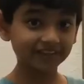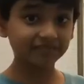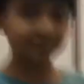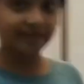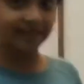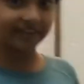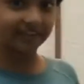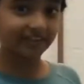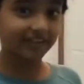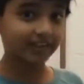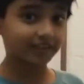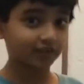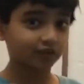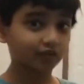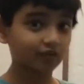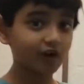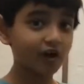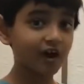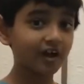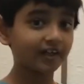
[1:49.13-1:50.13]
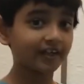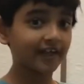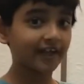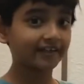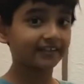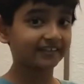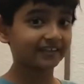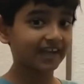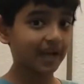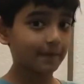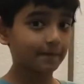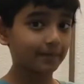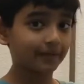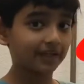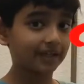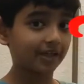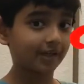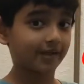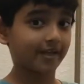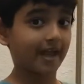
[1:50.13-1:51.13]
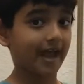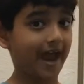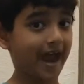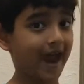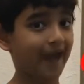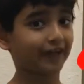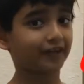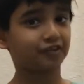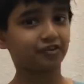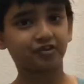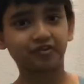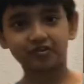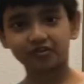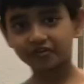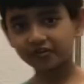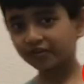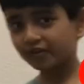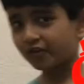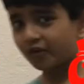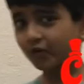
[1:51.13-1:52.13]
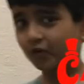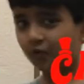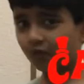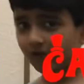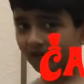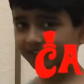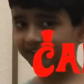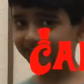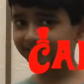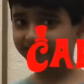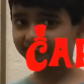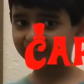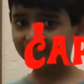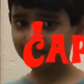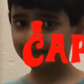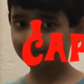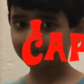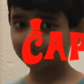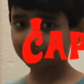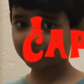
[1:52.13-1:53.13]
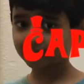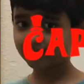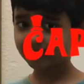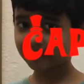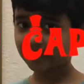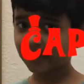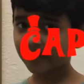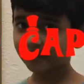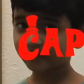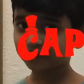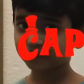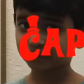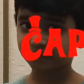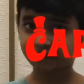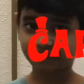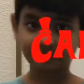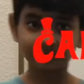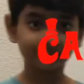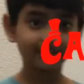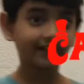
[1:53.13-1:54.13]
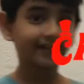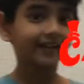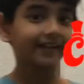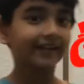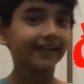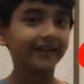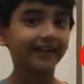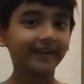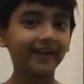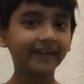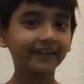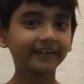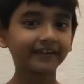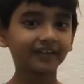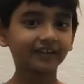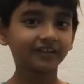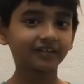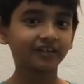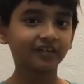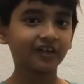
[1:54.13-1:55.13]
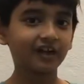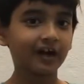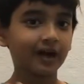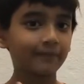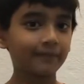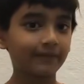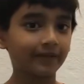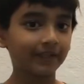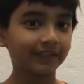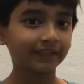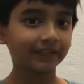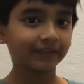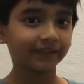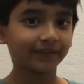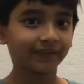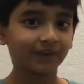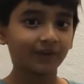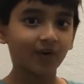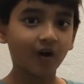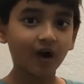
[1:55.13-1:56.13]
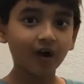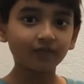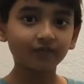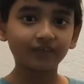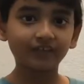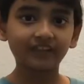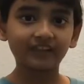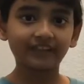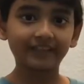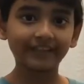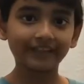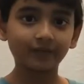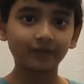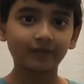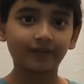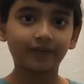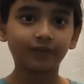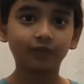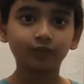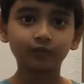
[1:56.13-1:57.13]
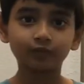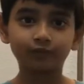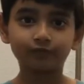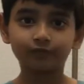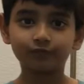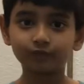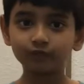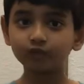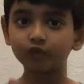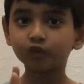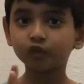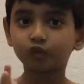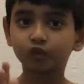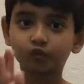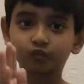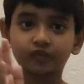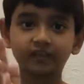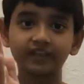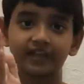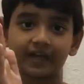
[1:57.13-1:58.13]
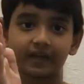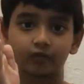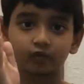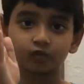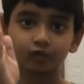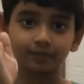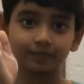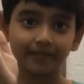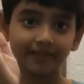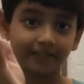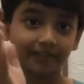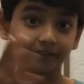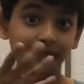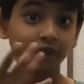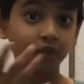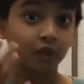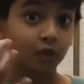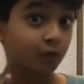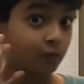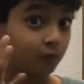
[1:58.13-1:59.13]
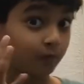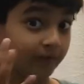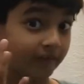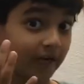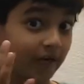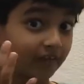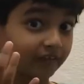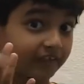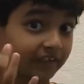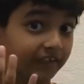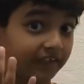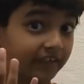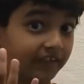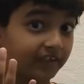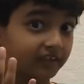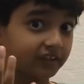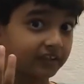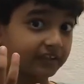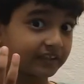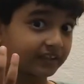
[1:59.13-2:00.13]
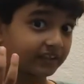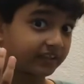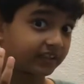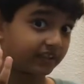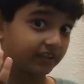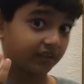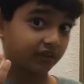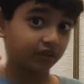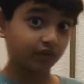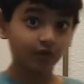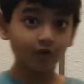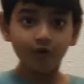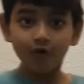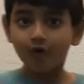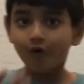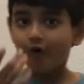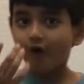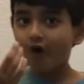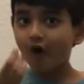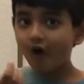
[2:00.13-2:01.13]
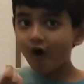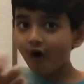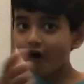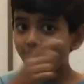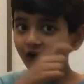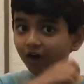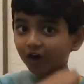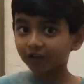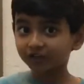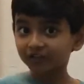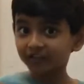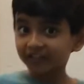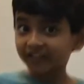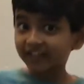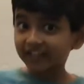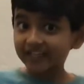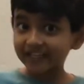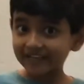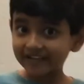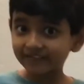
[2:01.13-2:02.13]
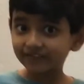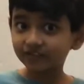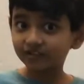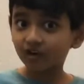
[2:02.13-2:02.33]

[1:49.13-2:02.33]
method is called as capillary action. What is capillary action? It is the ability of a liquid to flow through a narrow space without any assistance, or even the